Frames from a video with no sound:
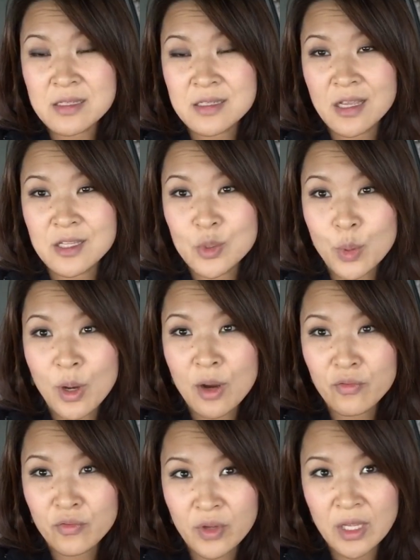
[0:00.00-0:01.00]
Eason
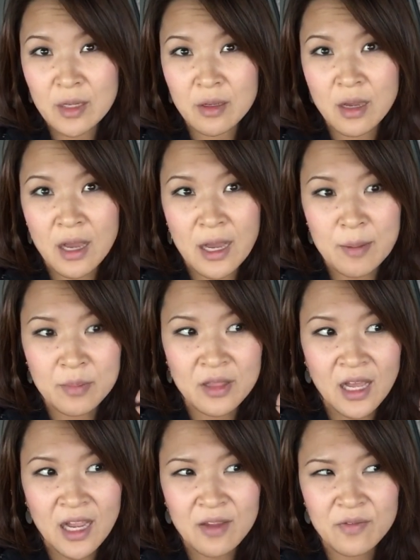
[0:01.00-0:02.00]
12-week
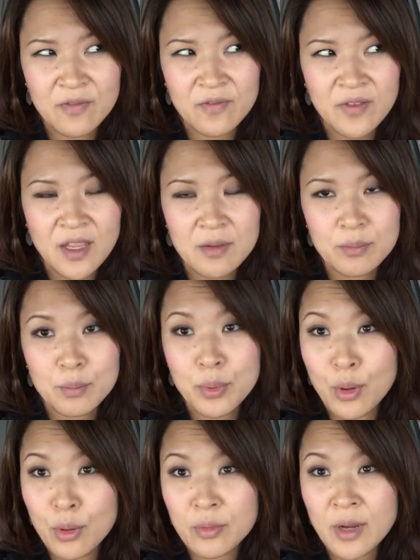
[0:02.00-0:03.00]
live fit
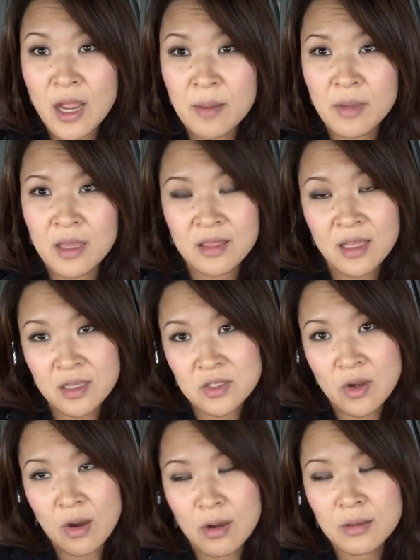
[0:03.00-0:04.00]
program, I think it's
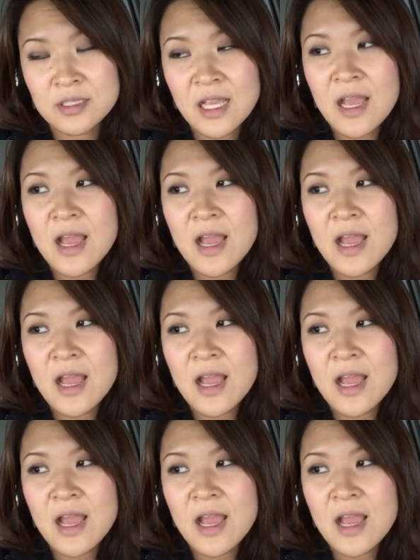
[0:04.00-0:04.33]
called.